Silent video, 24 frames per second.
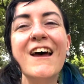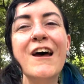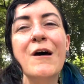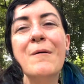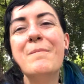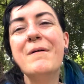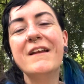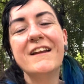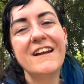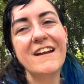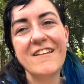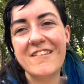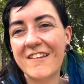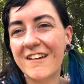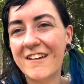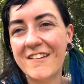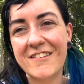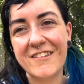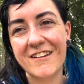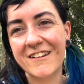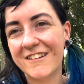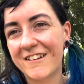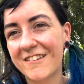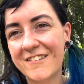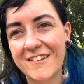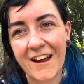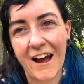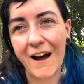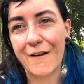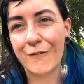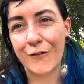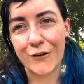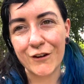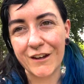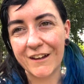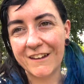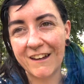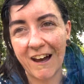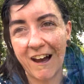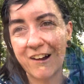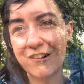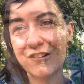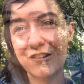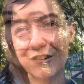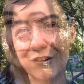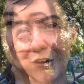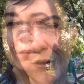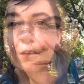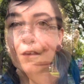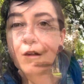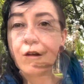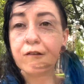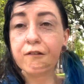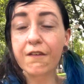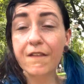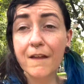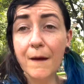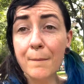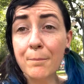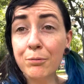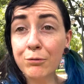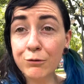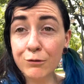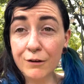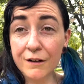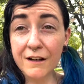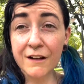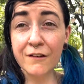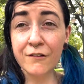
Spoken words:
but it is easier just to have all your cash and not worry. So they're pretty